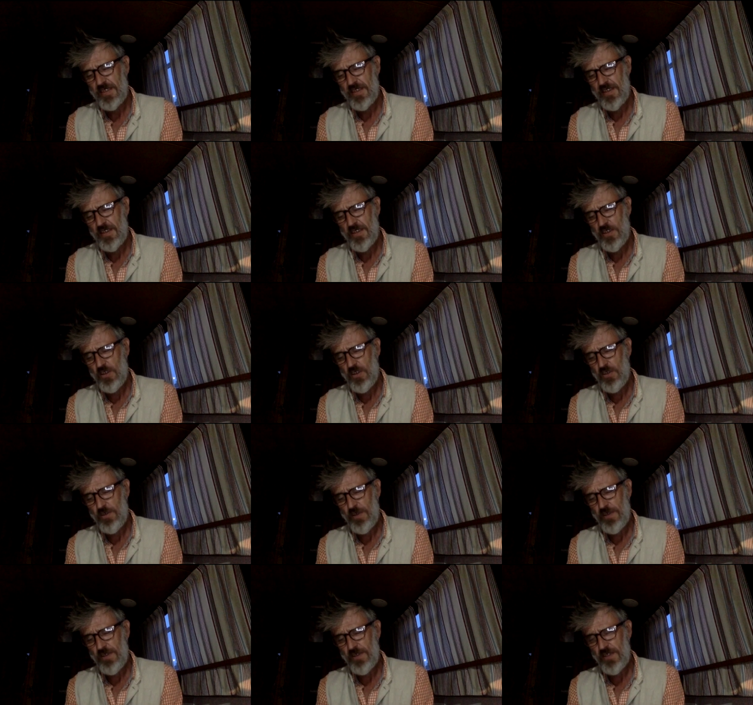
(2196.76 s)
And you're
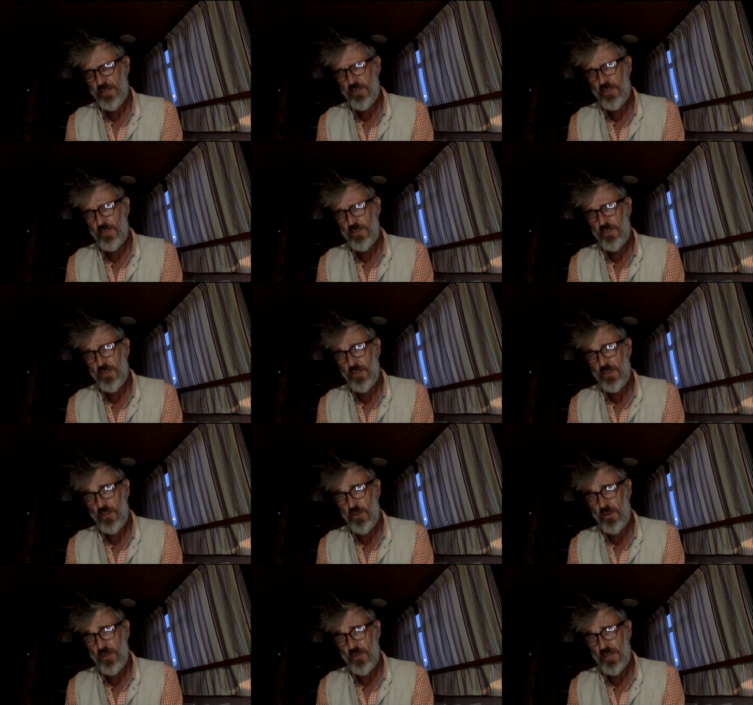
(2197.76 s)
basically choosing a
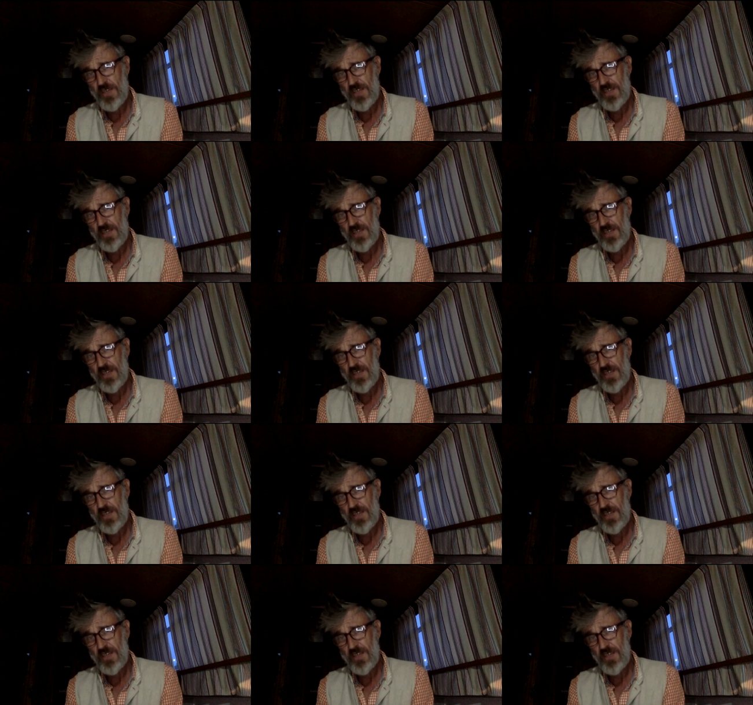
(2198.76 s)
God here.